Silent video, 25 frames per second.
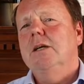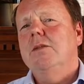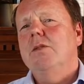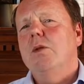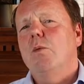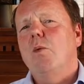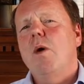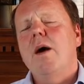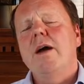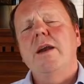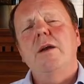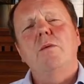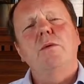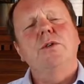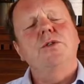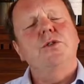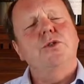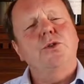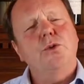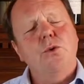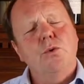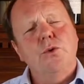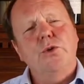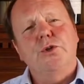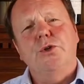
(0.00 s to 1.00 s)
The wine I want to
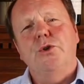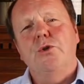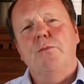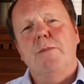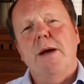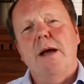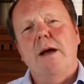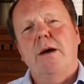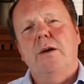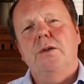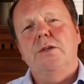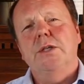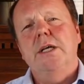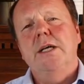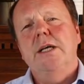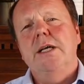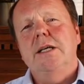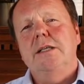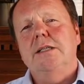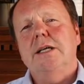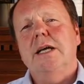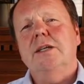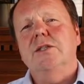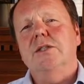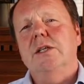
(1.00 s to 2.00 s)
talk to you about
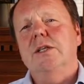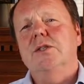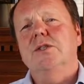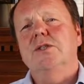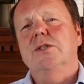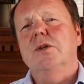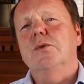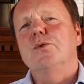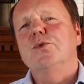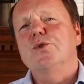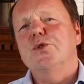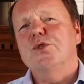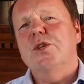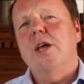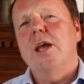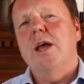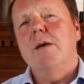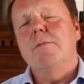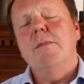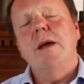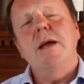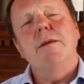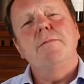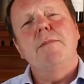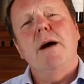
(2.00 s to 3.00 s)
is actually a Sancerre
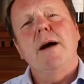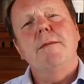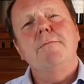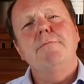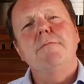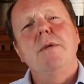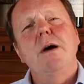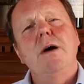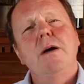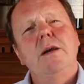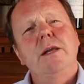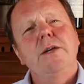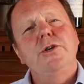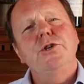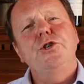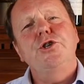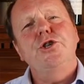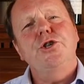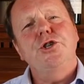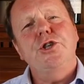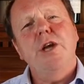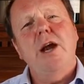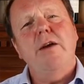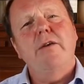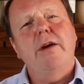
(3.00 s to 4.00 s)
made by Merlin
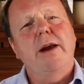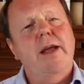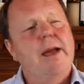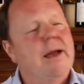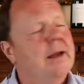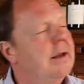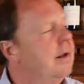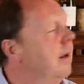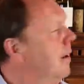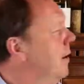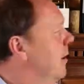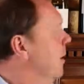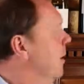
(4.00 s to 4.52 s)
Cherrier,